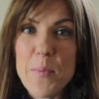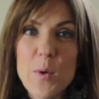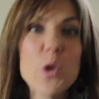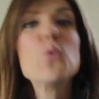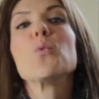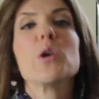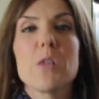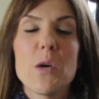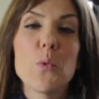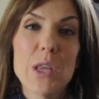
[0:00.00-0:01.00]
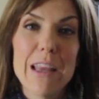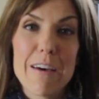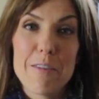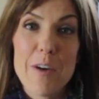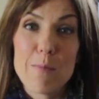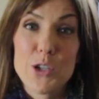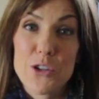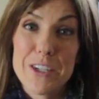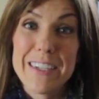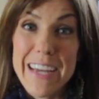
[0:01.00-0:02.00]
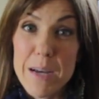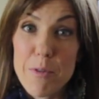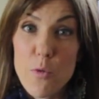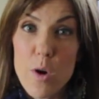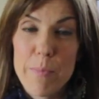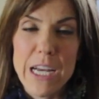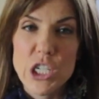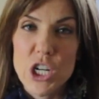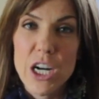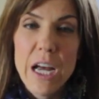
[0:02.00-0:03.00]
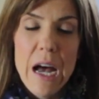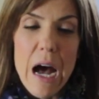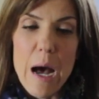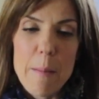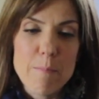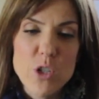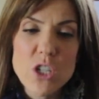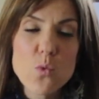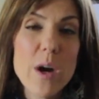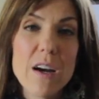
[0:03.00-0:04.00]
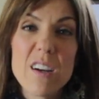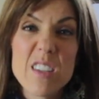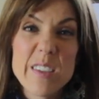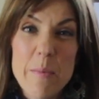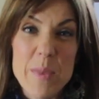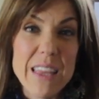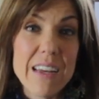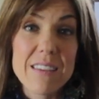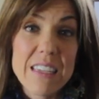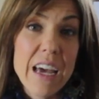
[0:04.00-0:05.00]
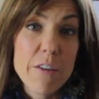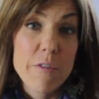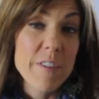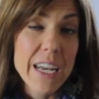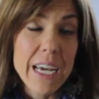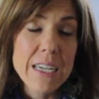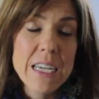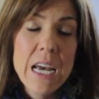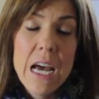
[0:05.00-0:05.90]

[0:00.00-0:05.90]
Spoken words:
you really would love, I'm sure, to take a before picture. Just wear something that's kind of fitted,